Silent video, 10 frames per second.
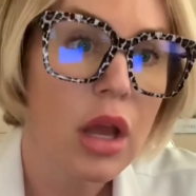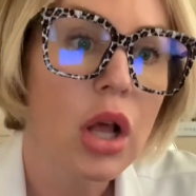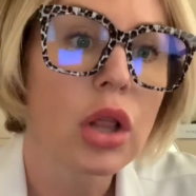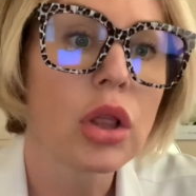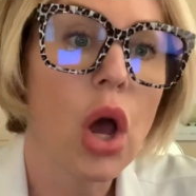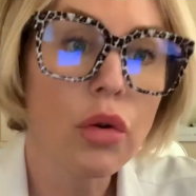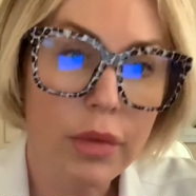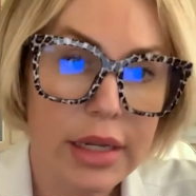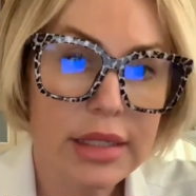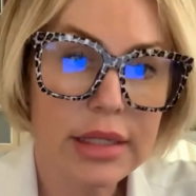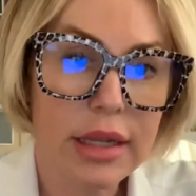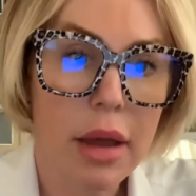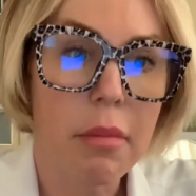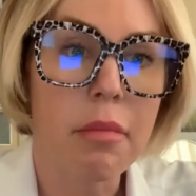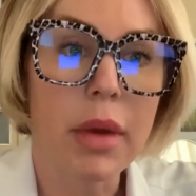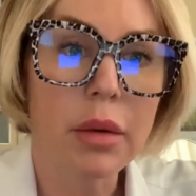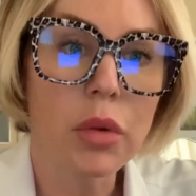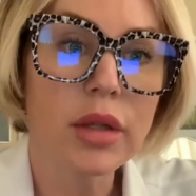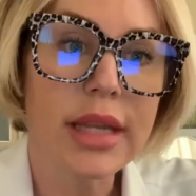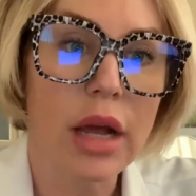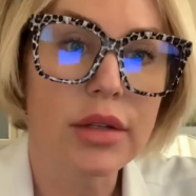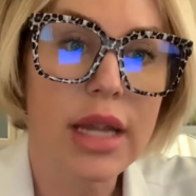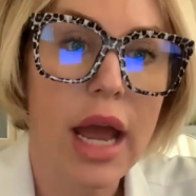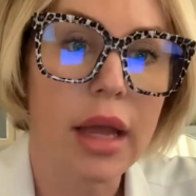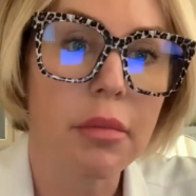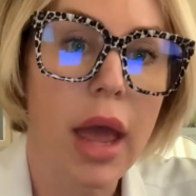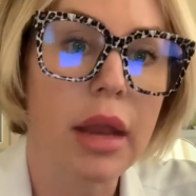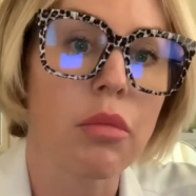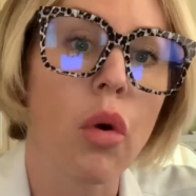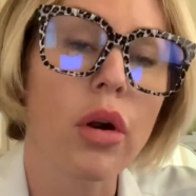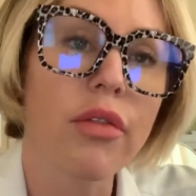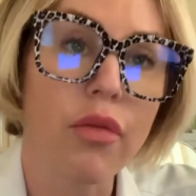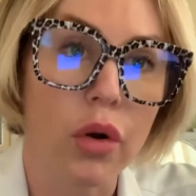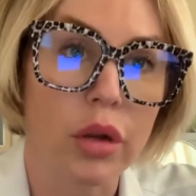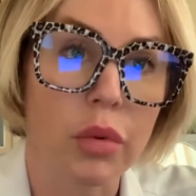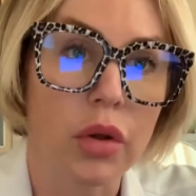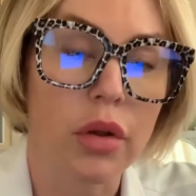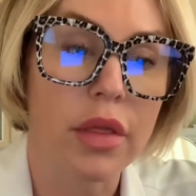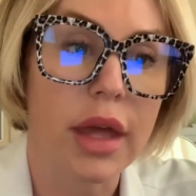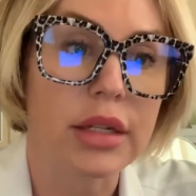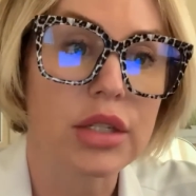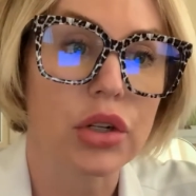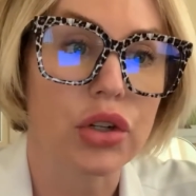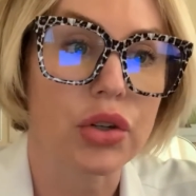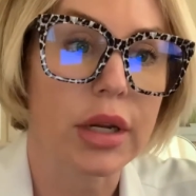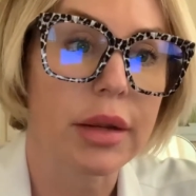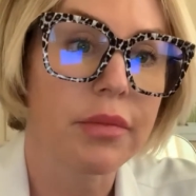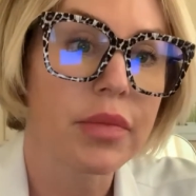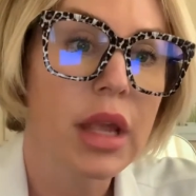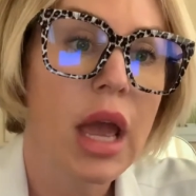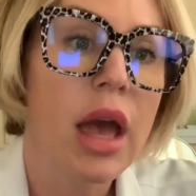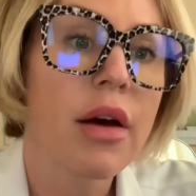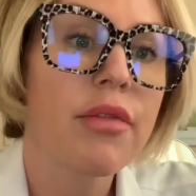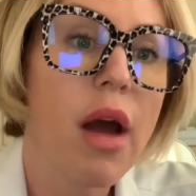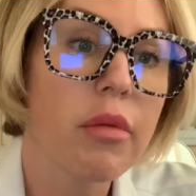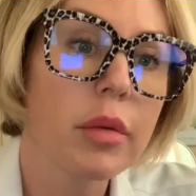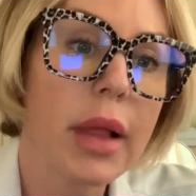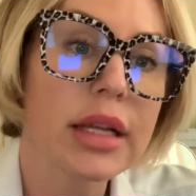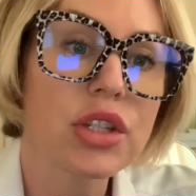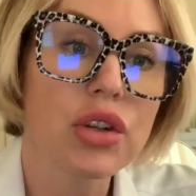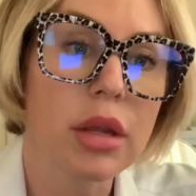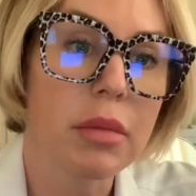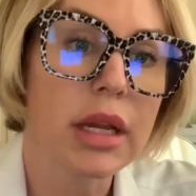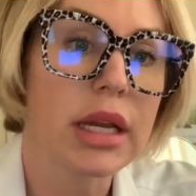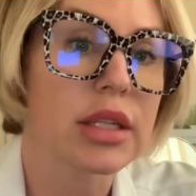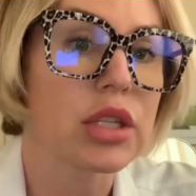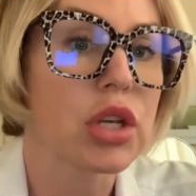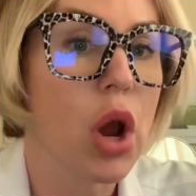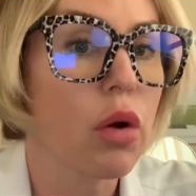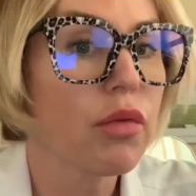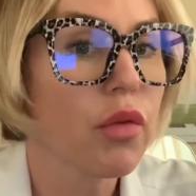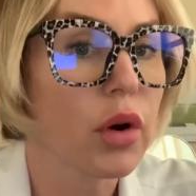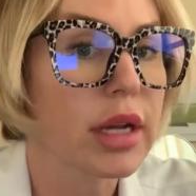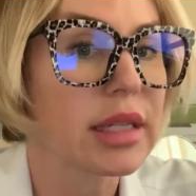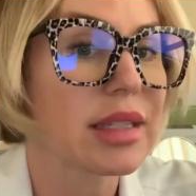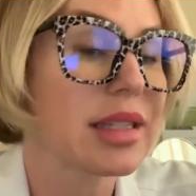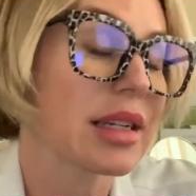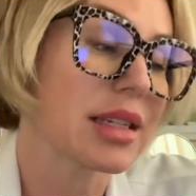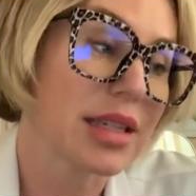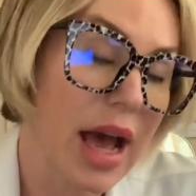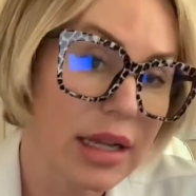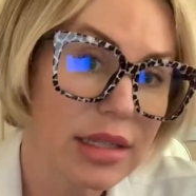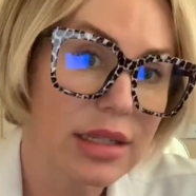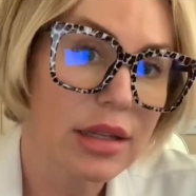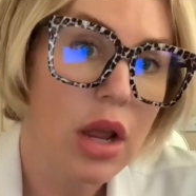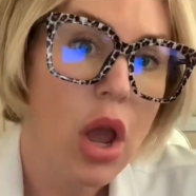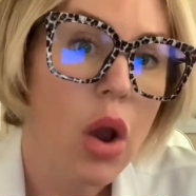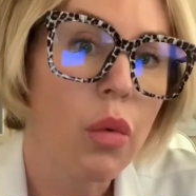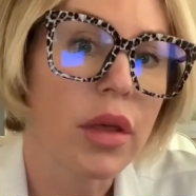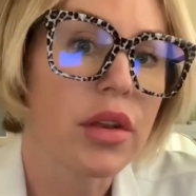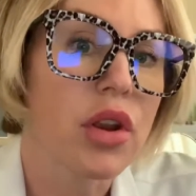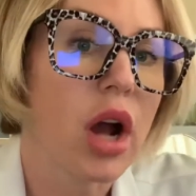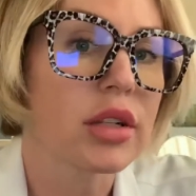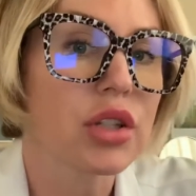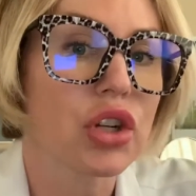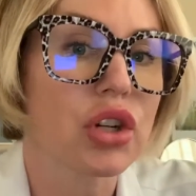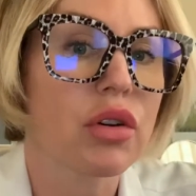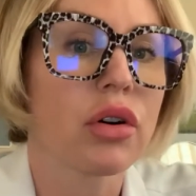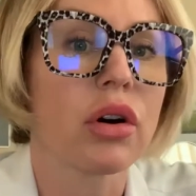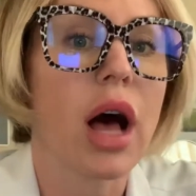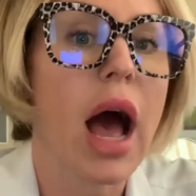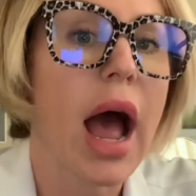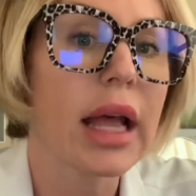Low risk, minimal downtime, and more affordable than surgery. Fibroblast treatment is known for its success with non-surgical eye